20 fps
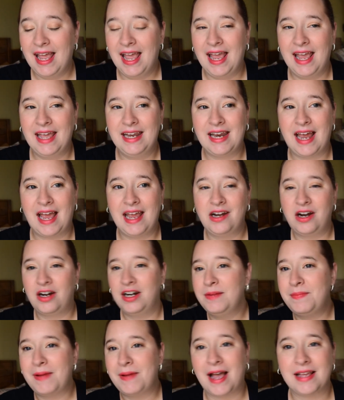And I'd
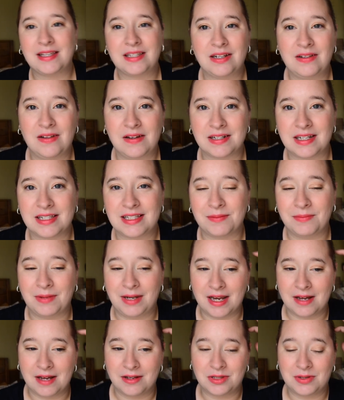already passed it along to
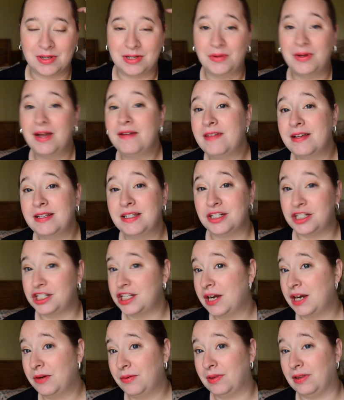somebody else, so I don't have that to
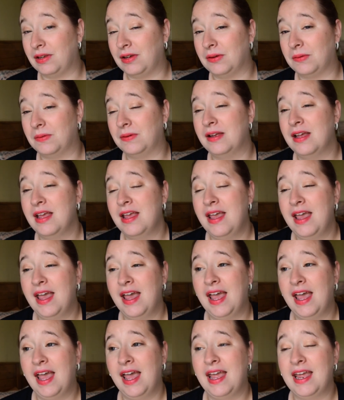share with you.
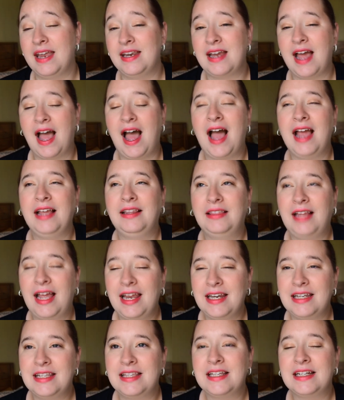And I
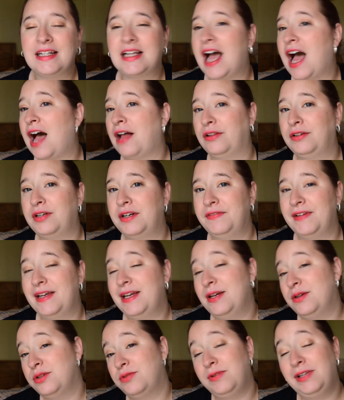liked the color of it.
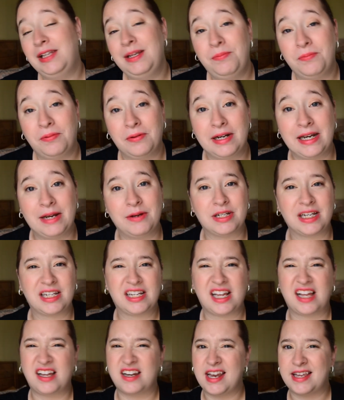It was really pretty. It was
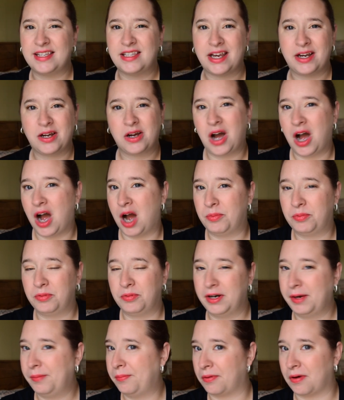like a nice like
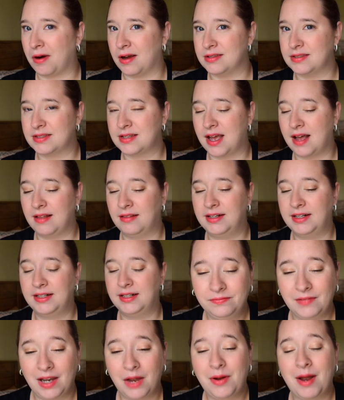coppery bronze color.
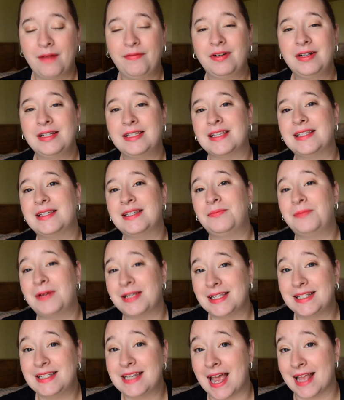However, since it was
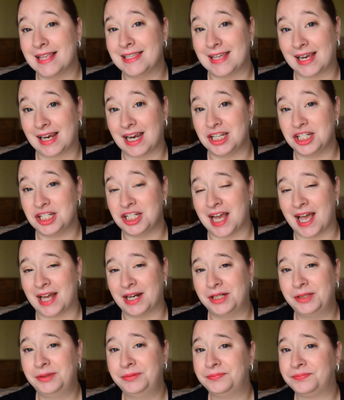a 10 second
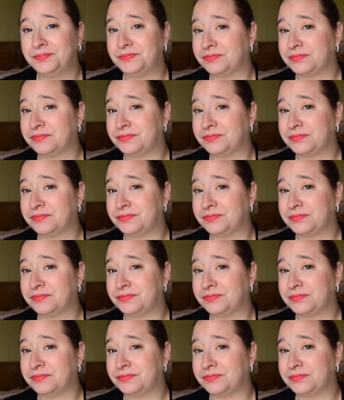shadow,